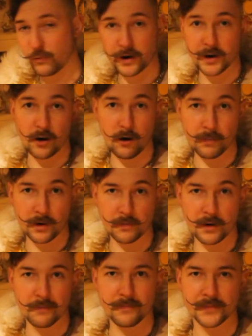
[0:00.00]
we're going to open them
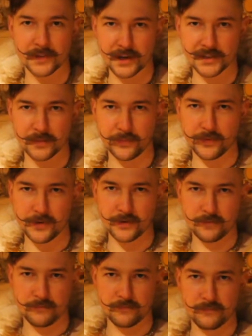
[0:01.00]
up and taste them for
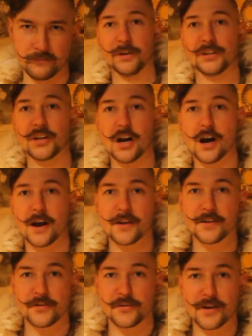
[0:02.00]
you. But
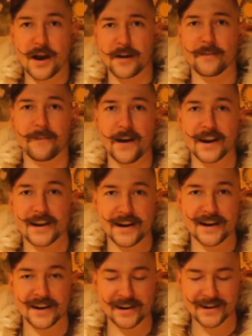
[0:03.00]
John, you're not a
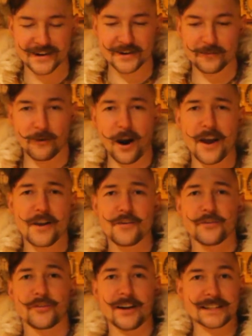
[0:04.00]
Viking! Why are
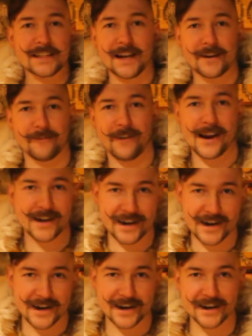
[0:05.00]
you dressed like a
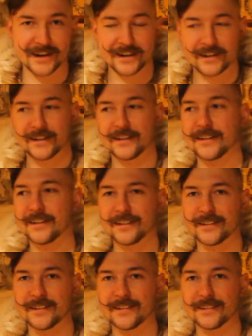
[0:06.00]
Viking?
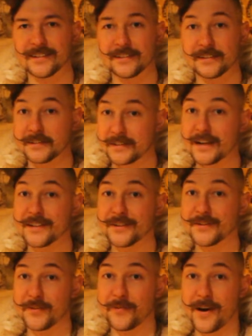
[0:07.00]
Stay
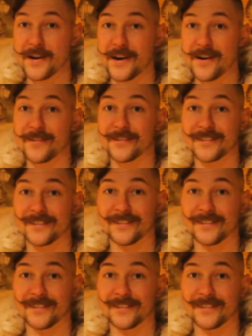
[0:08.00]
tuned to find out.